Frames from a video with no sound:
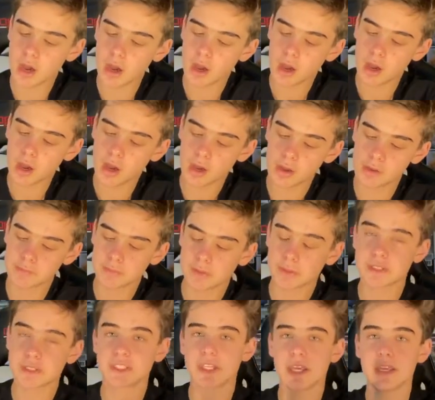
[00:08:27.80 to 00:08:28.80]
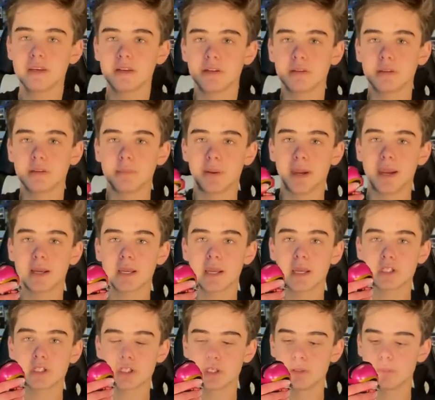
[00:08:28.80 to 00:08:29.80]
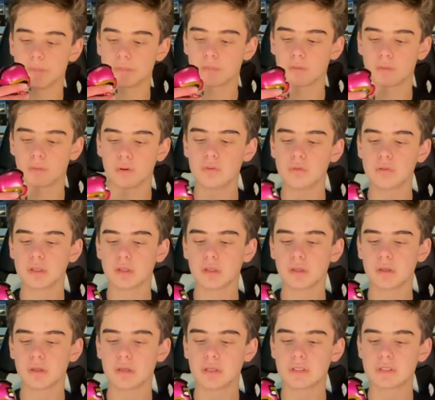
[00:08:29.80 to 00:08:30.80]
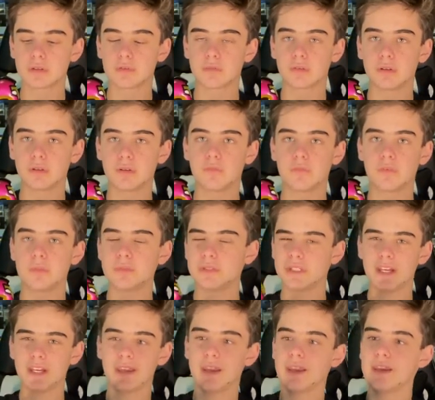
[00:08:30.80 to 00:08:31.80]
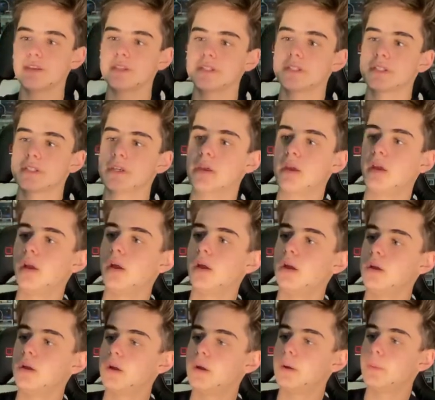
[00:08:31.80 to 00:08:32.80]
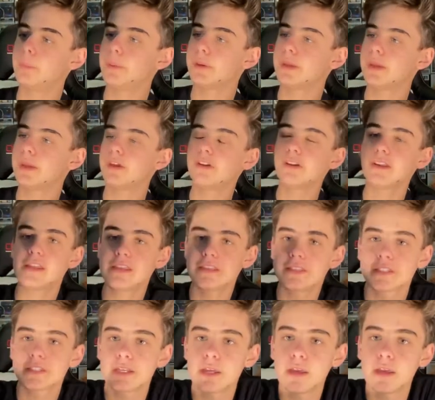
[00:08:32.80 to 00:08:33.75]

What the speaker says: The stand on the back actually broke because they're really flimsy, I guess. But here it is.